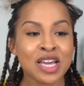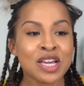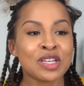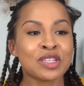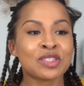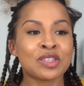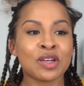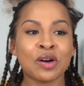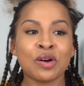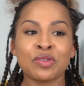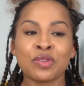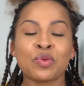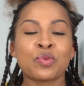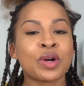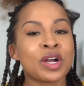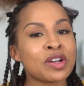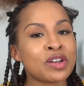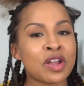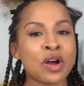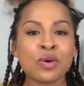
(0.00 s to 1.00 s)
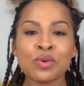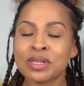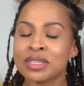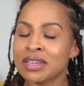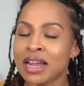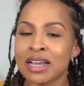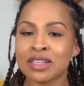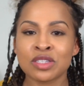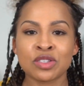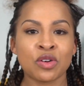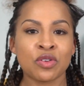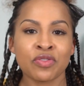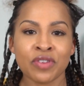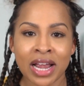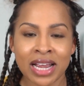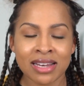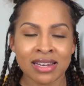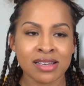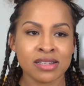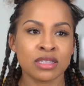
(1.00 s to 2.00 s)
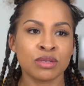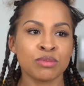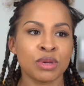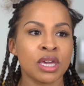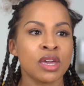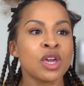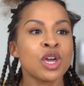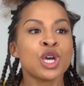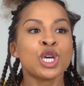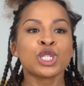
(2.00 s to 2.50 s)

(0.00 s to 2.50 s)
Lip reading: So the word no was not so frightening to me.